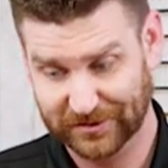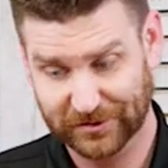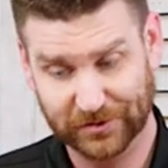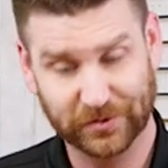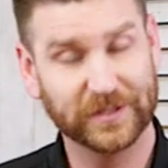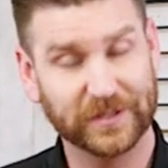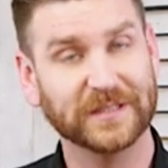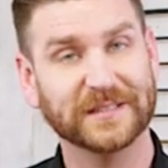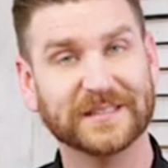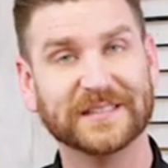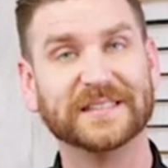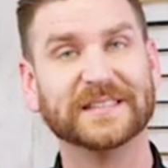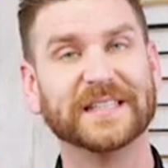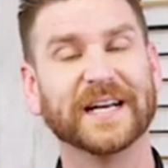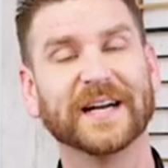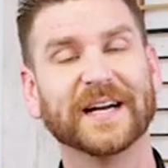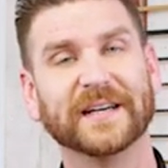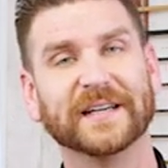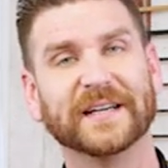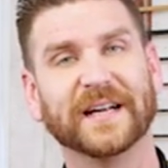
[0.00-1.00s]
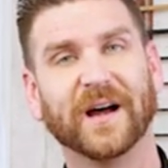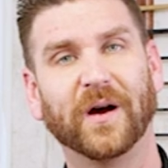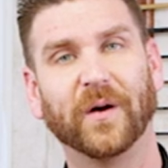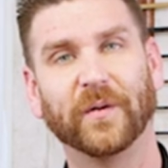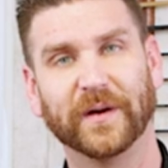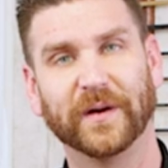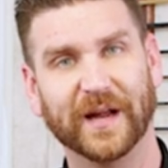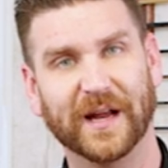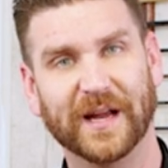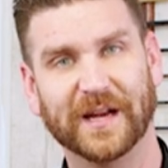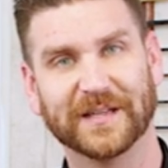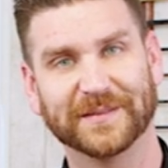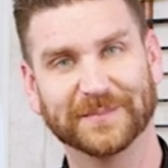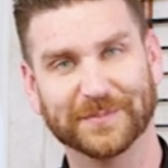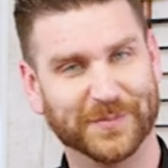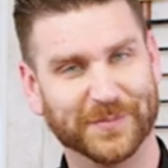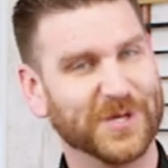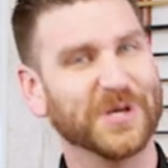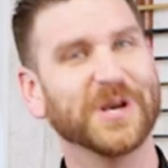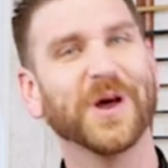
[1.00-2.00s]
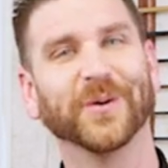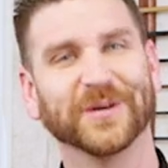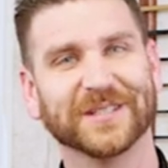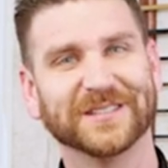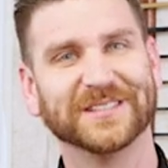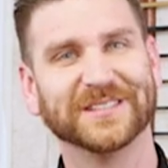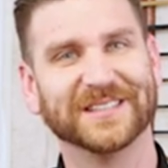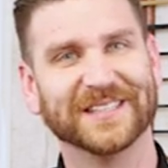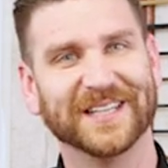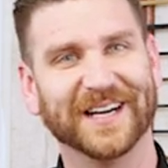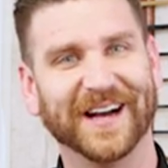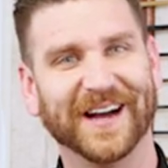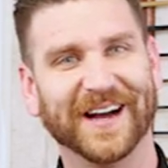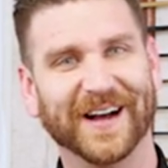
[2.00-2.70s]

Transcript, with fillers: you can stand out and be noticed.